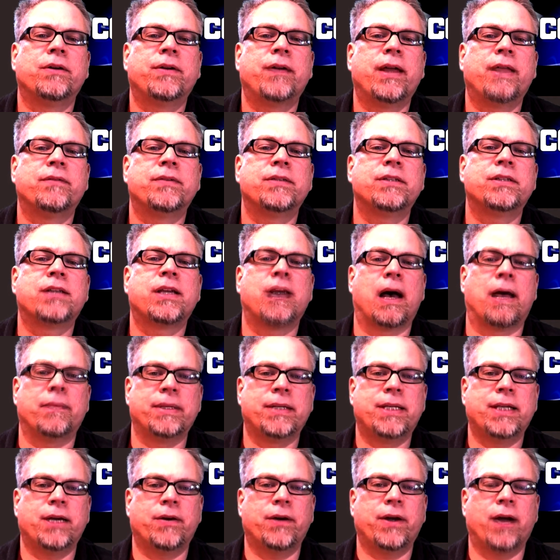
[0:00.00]
Kevin's
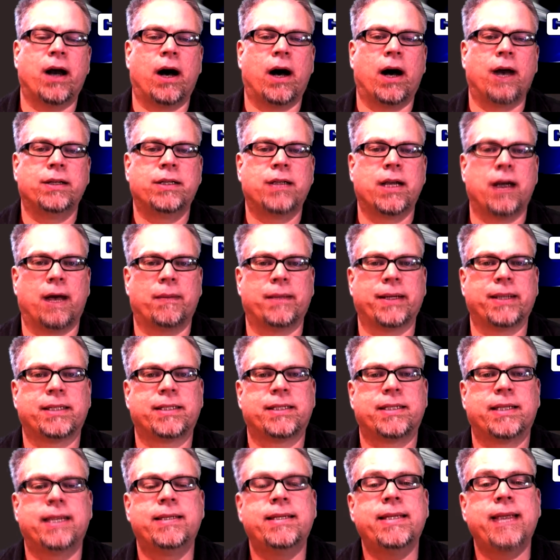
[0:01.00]
Commentary on
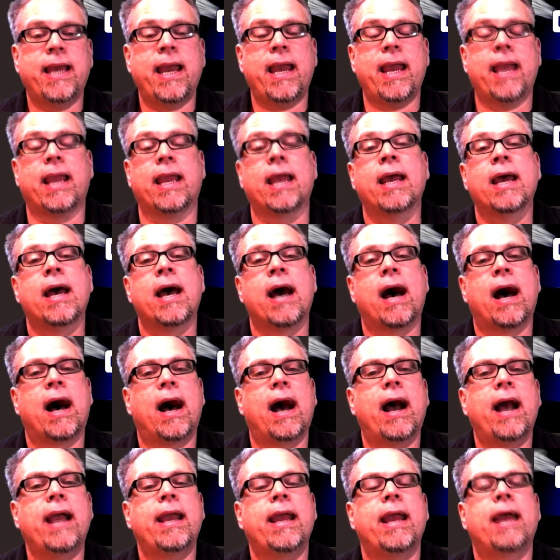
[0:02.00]
Comics. Today,
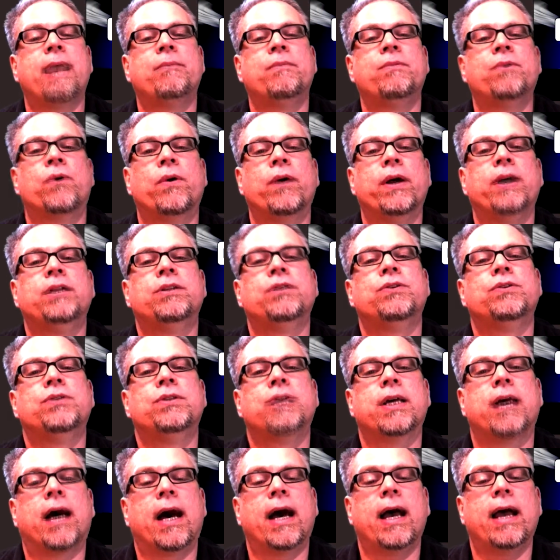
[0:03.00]
I am going to
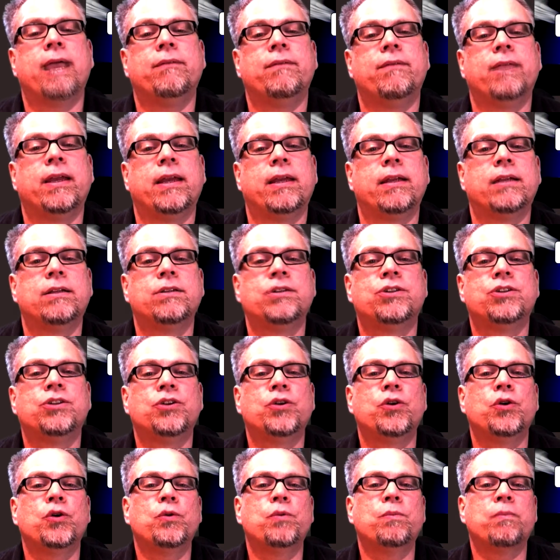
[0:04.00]
dive
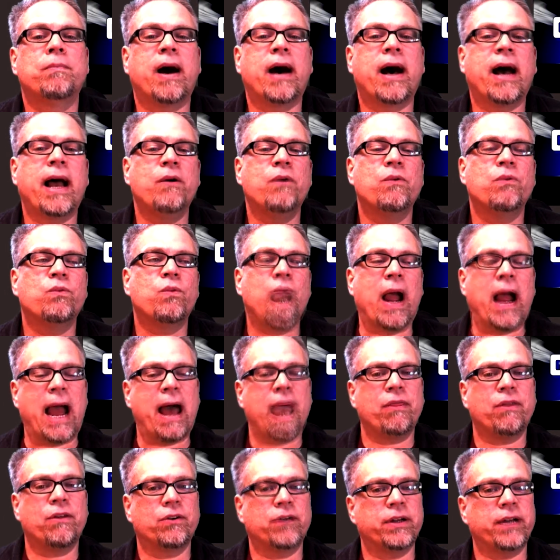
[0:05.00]
into my
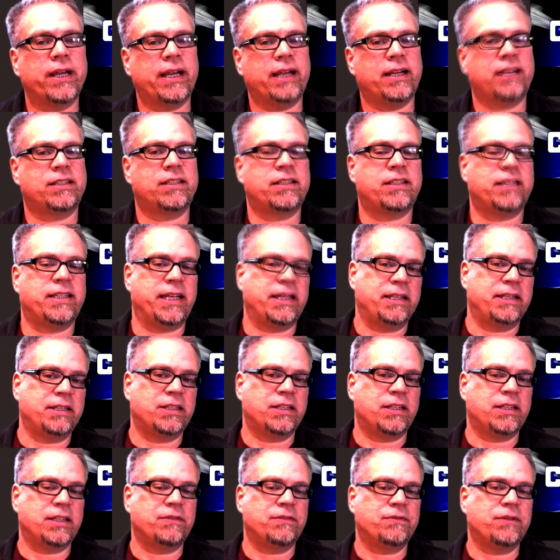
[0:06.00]
rather
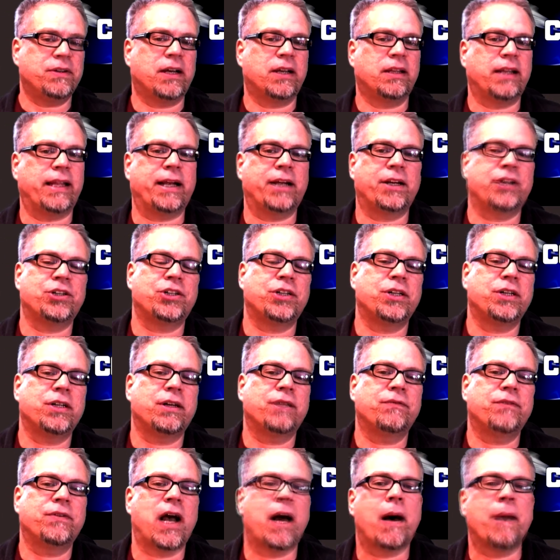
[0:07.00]
extensive collection
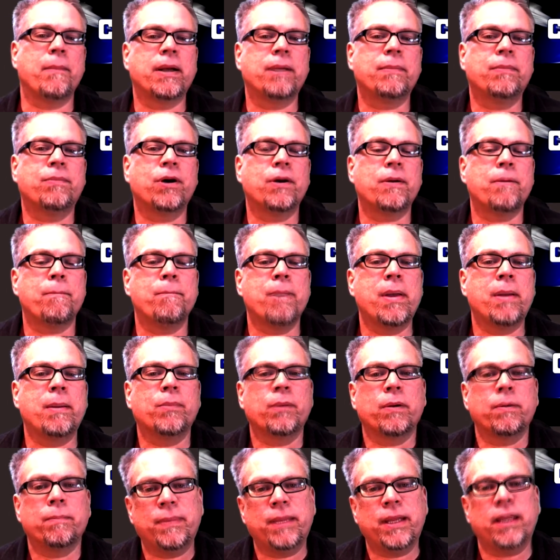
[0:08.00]
of comic book
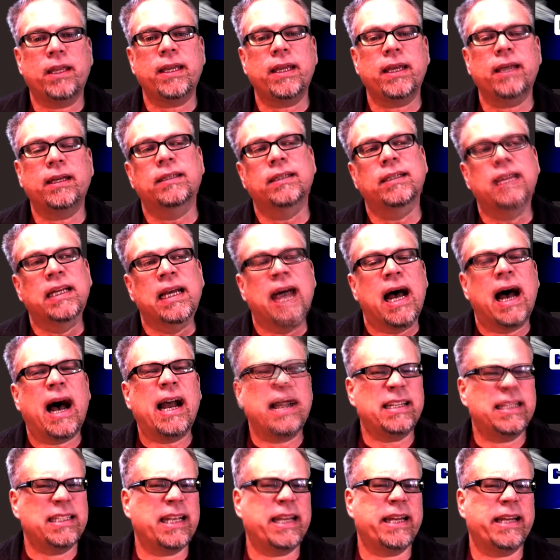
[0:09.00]
memorabilia.
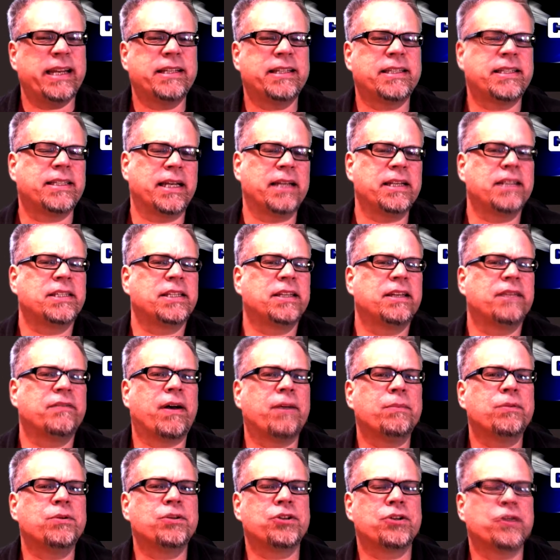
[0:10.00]
I say extensive,
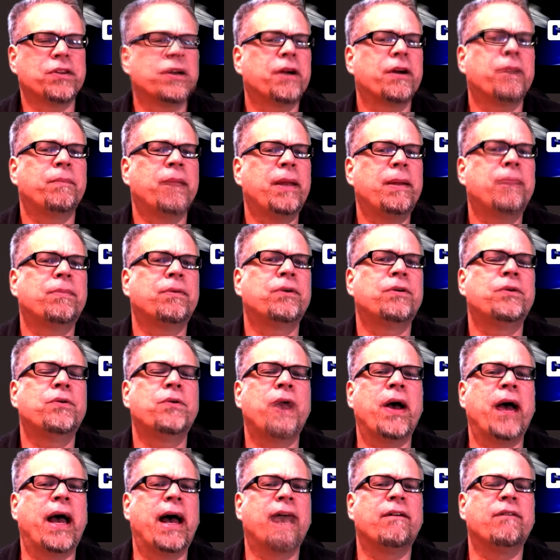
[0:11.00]
I'm sure there are people
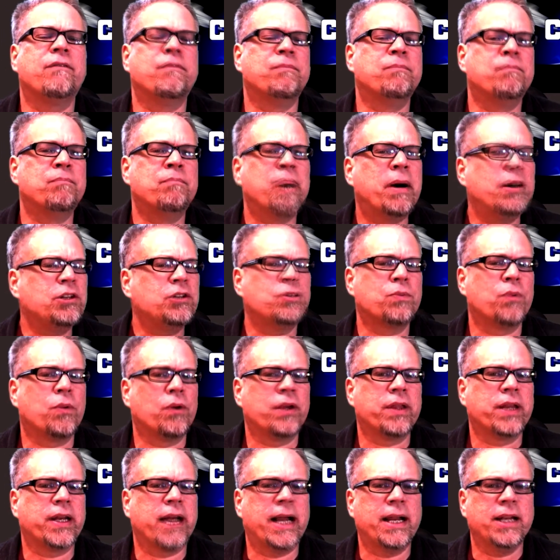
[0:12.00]
who have much more
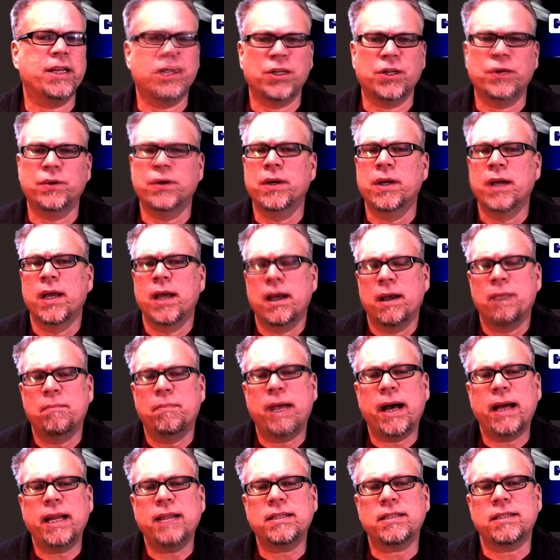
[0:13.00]
than I do,
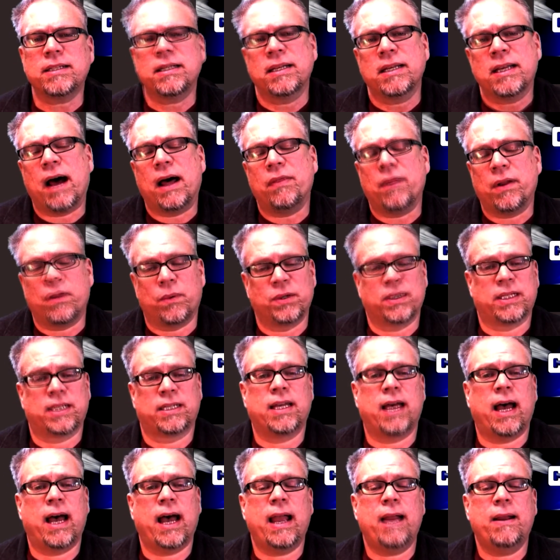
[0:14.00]
but there was a
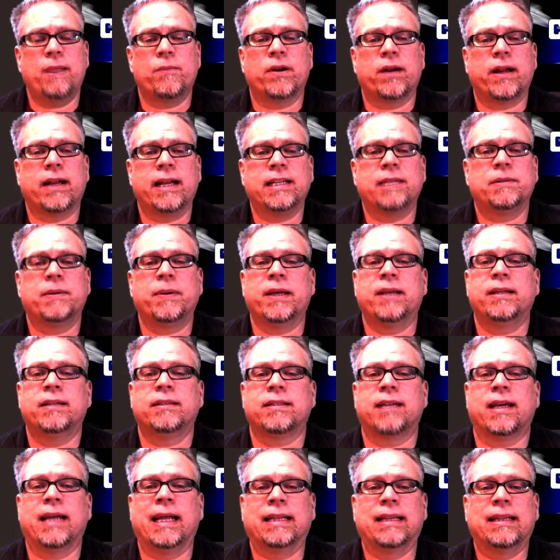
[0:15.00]
time when I
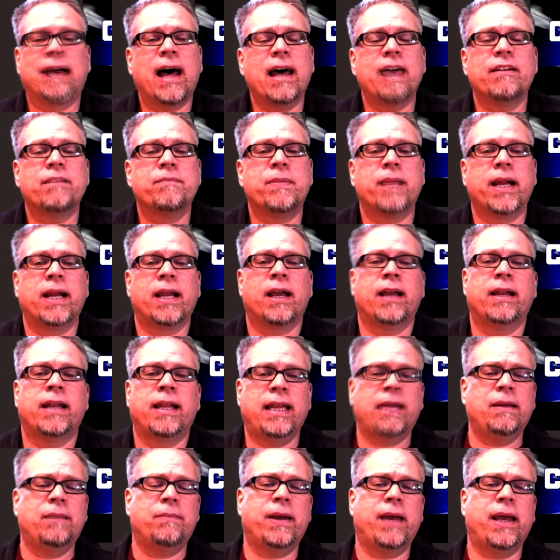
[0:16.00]
spent a lot of money on
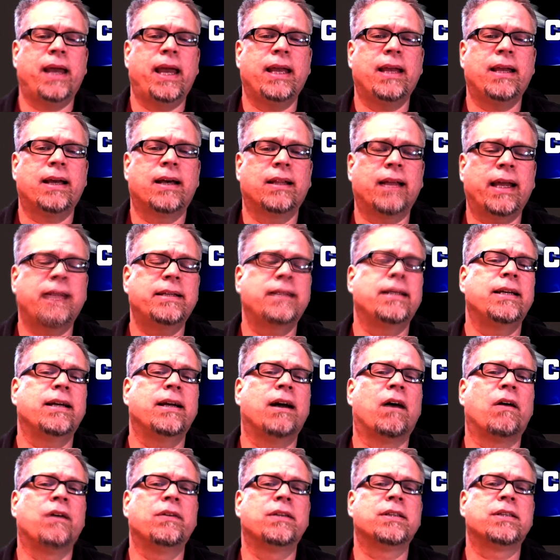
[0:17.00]
eBay collecting
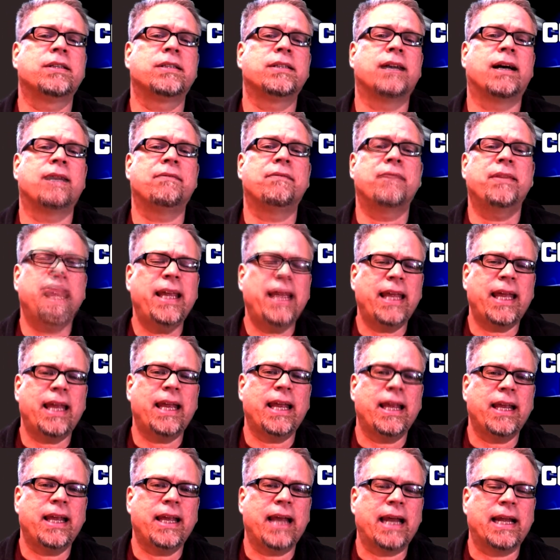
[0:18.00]
all this stuff,
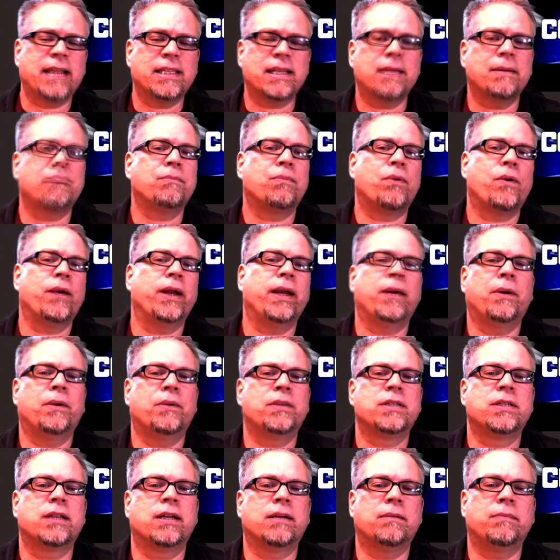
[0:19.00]
thinking at some point it
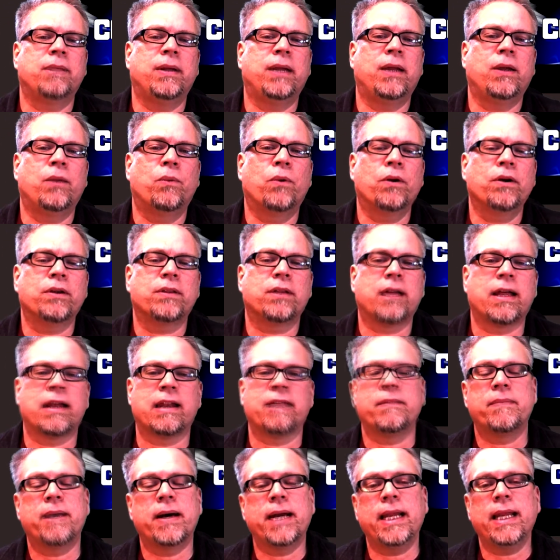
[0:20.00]
was going to be worth a lot
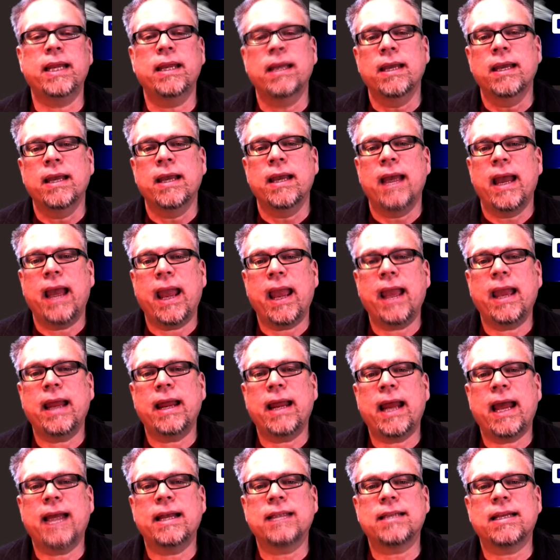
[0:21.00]
of money, and
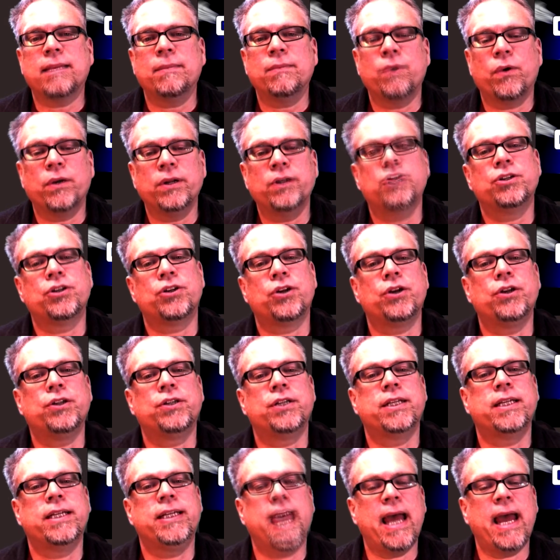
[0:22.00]
as I'm going to show you
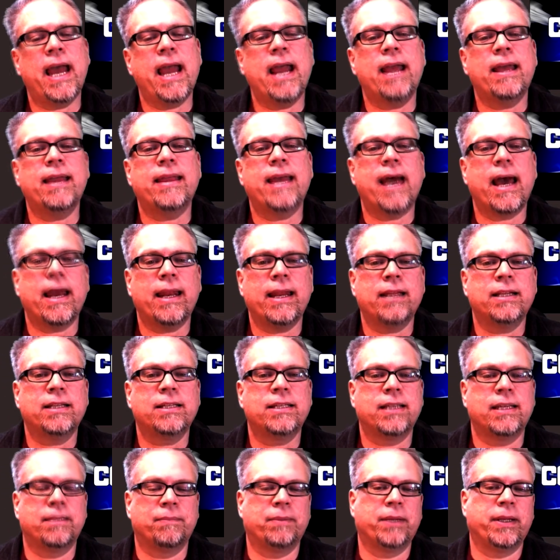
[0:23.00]
today, that is
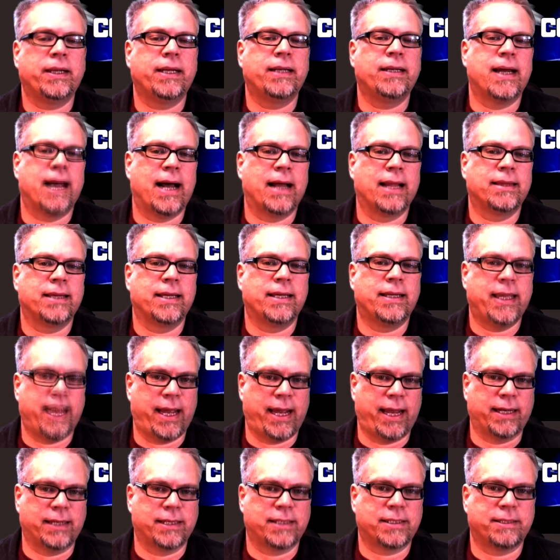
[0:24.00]
simply not the
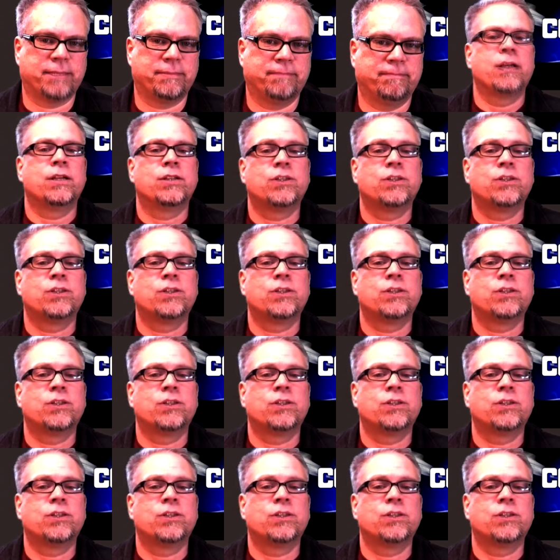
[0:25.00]
case.